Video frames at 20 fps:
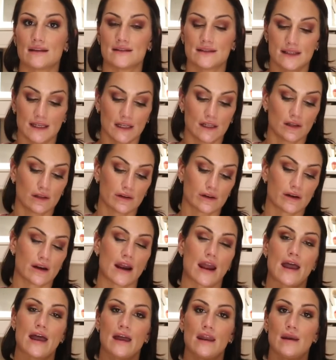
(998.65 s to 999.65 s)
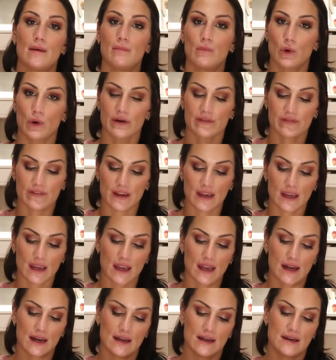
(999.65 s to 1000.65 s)
Ziegler and Morphe,
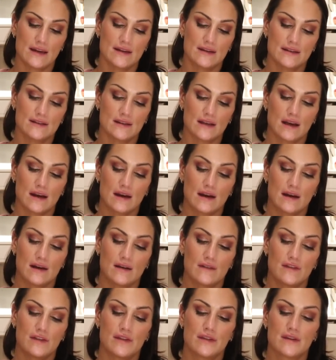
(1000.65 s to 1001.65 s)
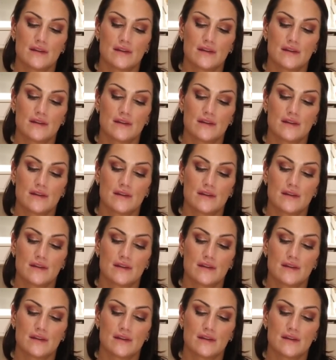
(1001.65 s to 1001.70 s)
and it is uh,